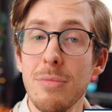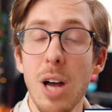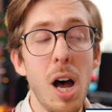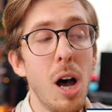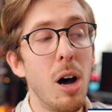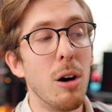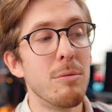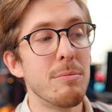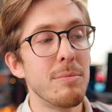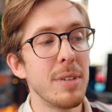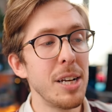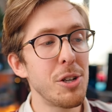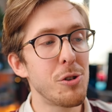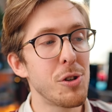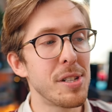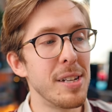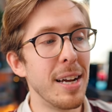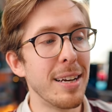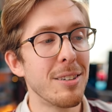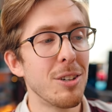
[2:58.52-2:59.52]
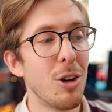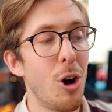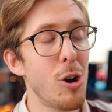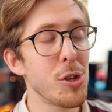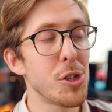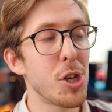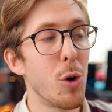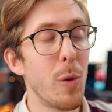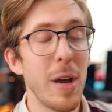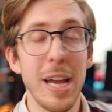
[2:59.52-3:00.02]
Oh, interesting.
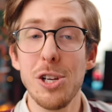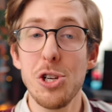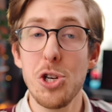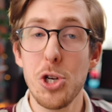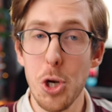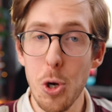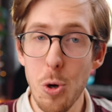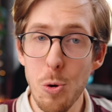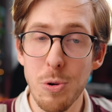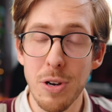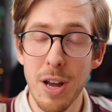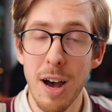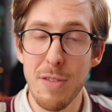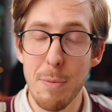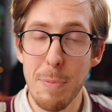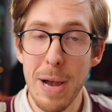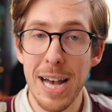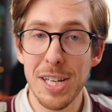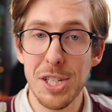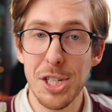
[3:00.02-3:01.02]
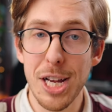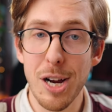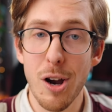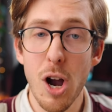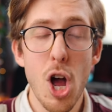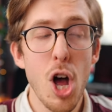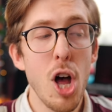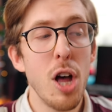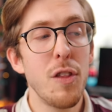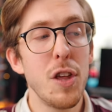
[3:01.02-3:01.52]
Also, in June of the past year,
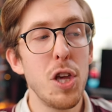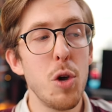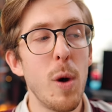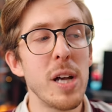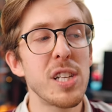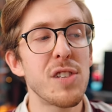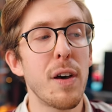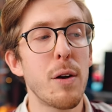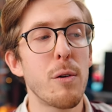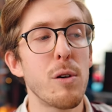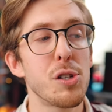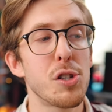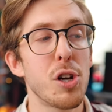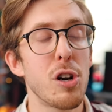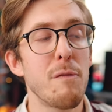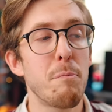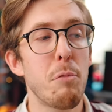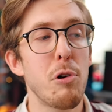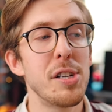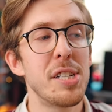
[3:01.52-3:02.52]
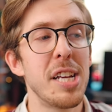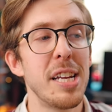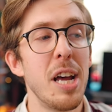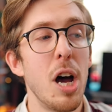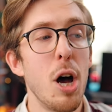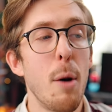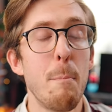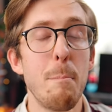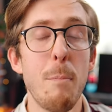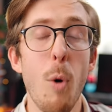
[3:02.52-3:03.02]
the US Federal Reserve printed
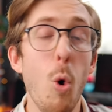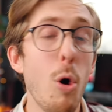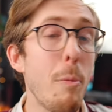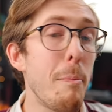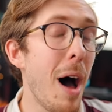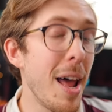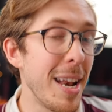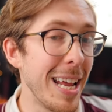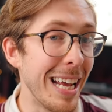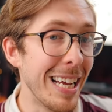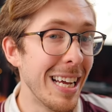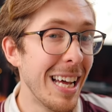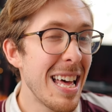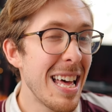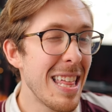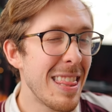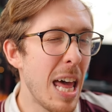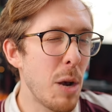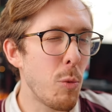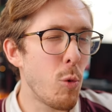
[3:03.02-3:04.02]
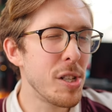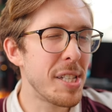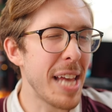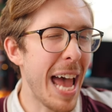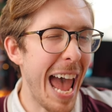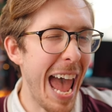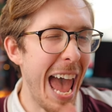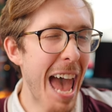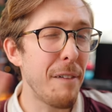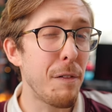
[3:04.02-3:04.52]
more money than was
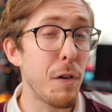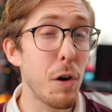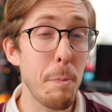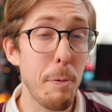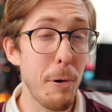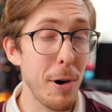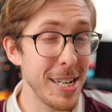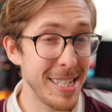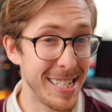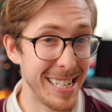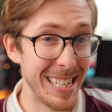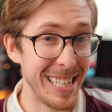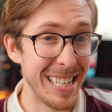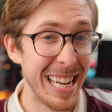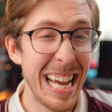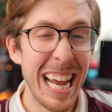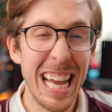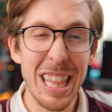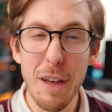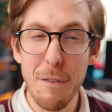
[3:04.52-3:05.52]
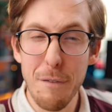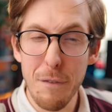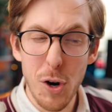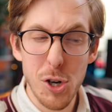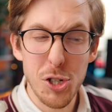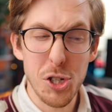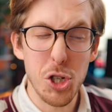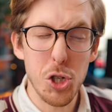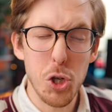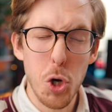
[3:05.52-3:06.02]
ever printed in the
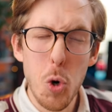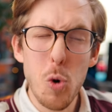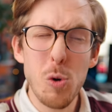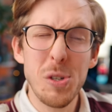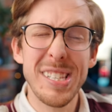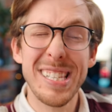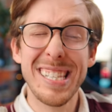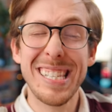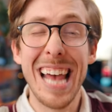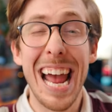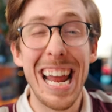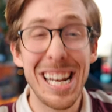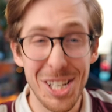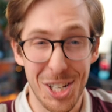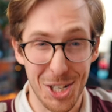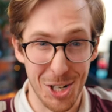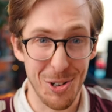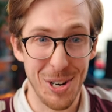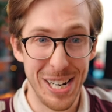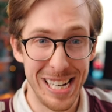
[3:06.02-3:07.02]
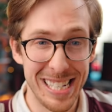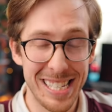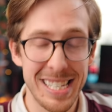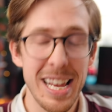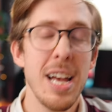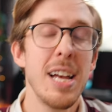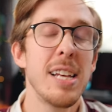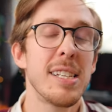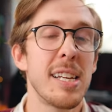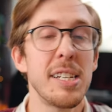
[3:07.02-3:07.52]
first two centuries
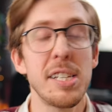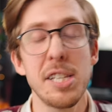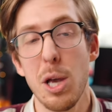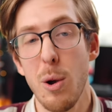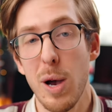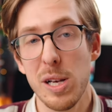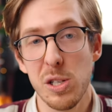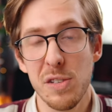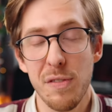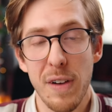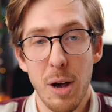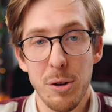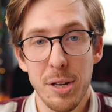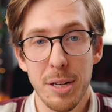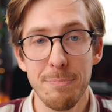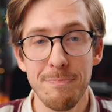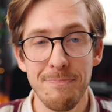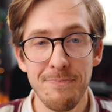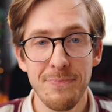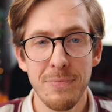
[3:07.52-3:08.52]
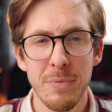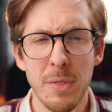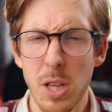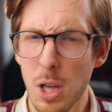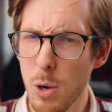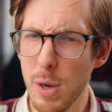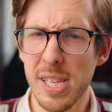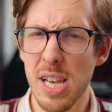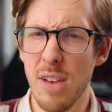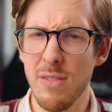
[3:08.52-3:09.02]
since the US was founded.
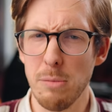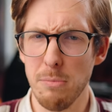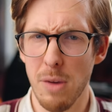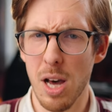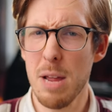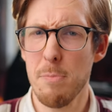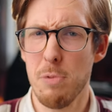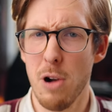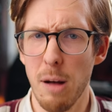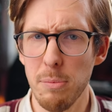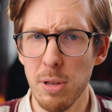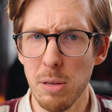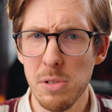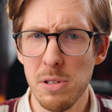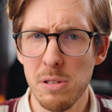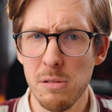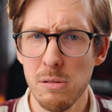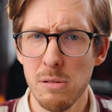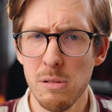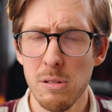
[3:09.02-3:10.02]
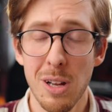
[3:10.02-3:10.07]
US having money problems?